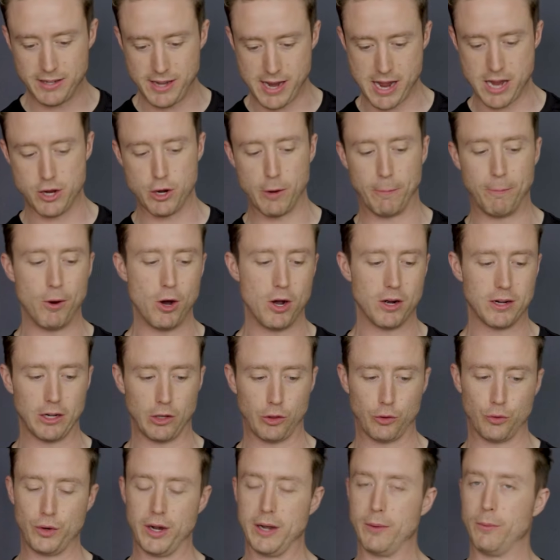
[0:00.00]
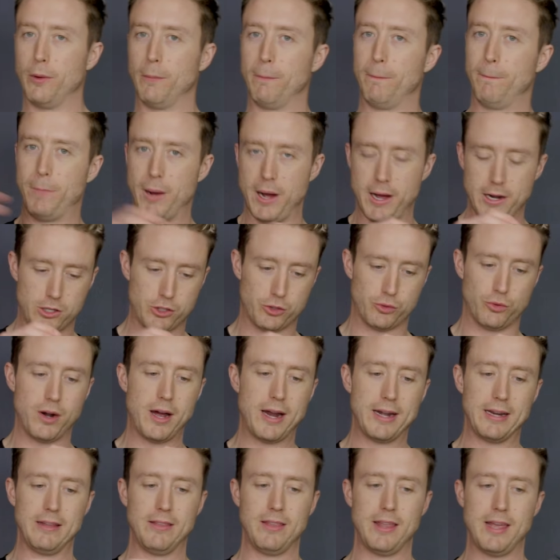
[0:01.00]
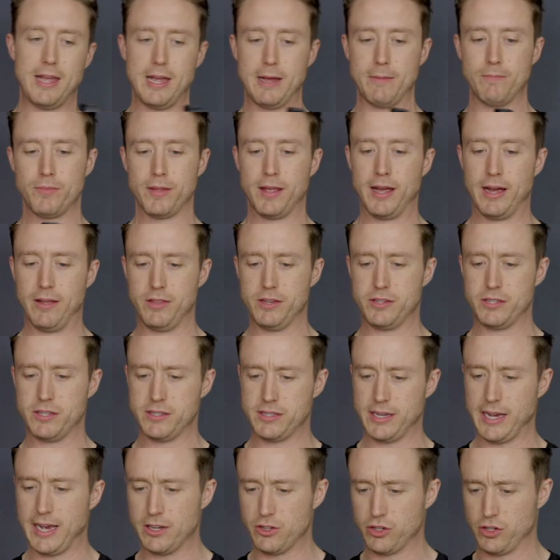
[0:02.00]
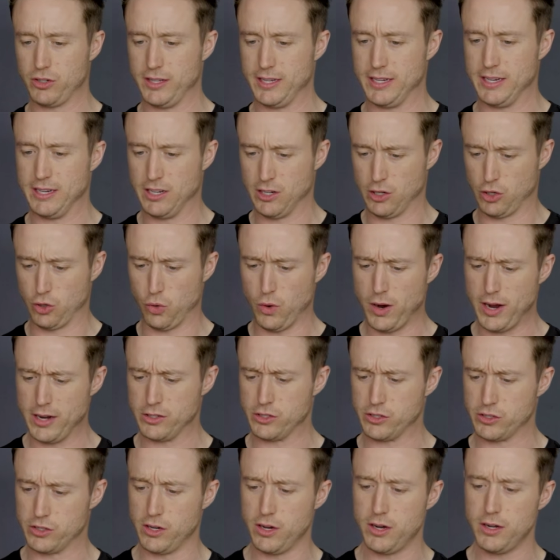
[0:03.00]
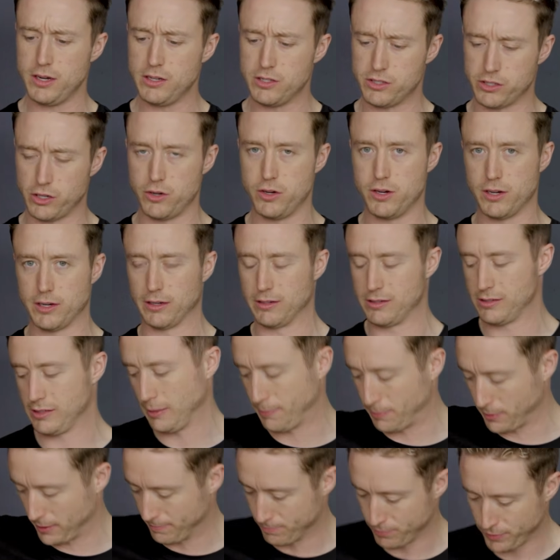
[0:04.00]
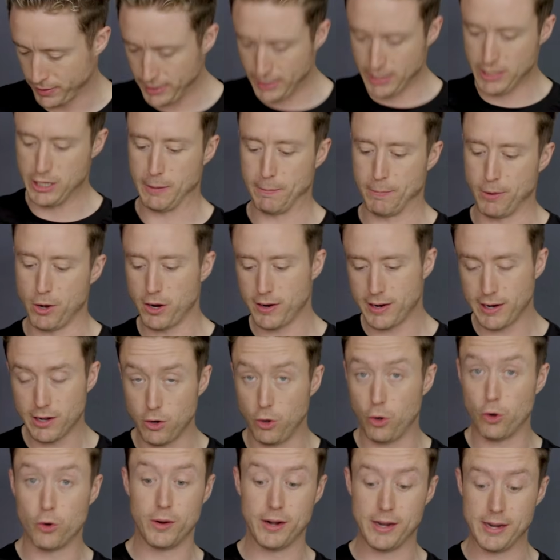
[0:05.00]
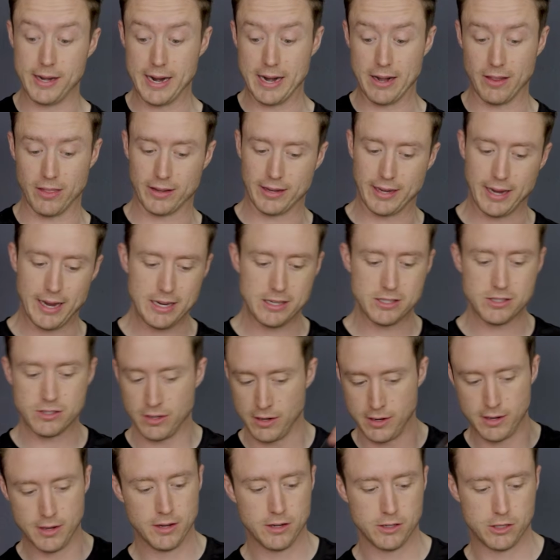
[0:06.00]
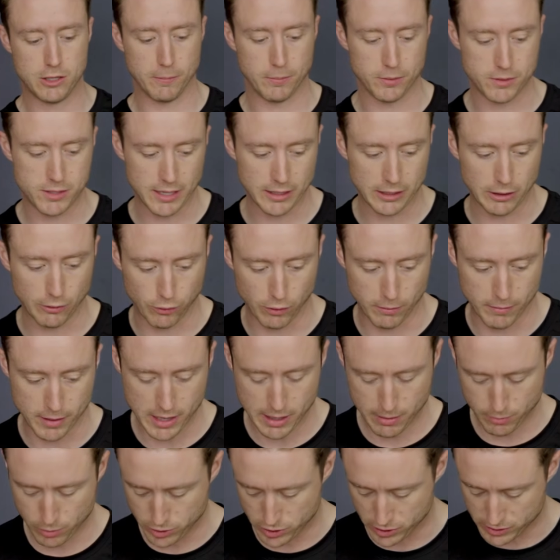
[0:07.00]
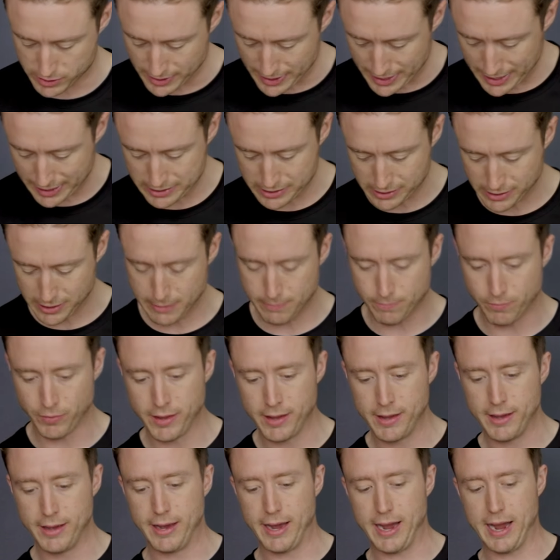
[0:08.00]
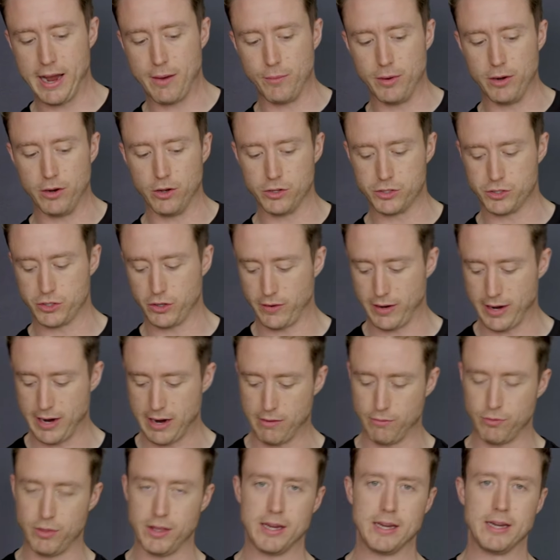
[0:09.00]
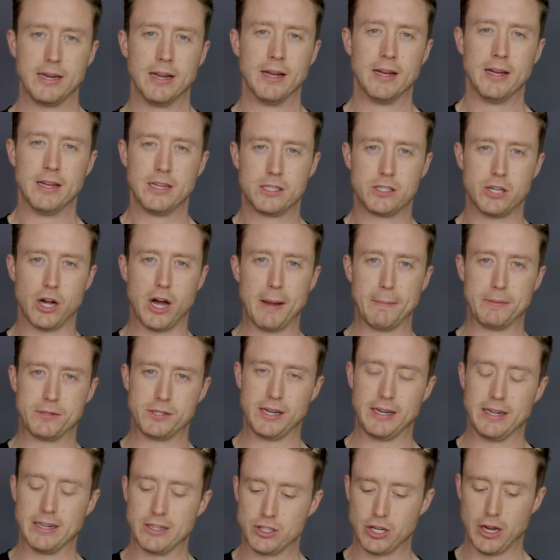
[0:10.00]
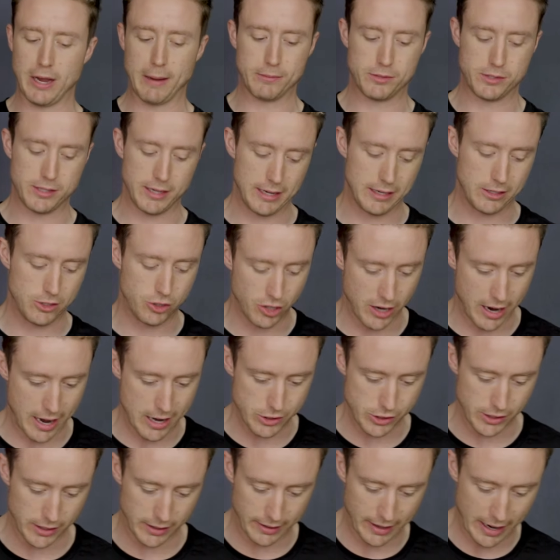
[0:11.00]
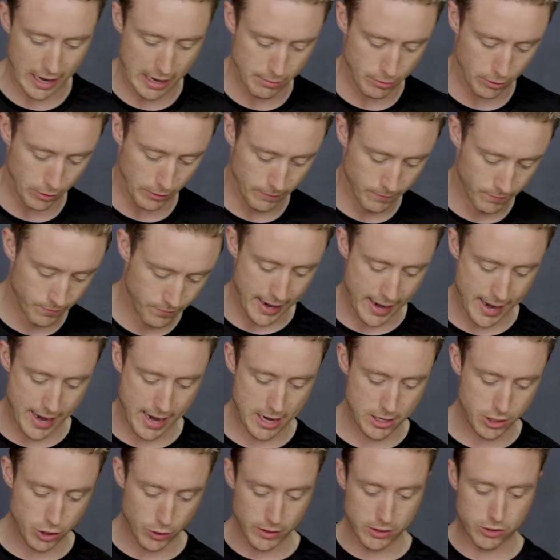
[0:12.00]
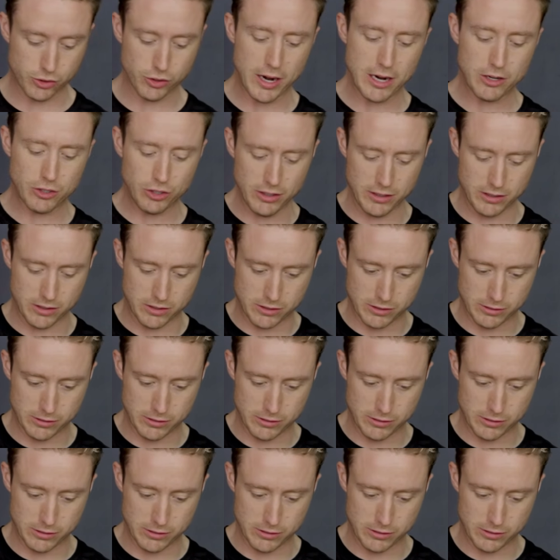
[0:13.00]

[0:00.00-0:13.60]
Now your Pocket 3 will punch right in there, and this is actually quite sturdy, so you can slip it into your pocket or in and out of the case to protect it from harm, which is excellent. And we also have the Type-C to Type-C charging cable and your instructions.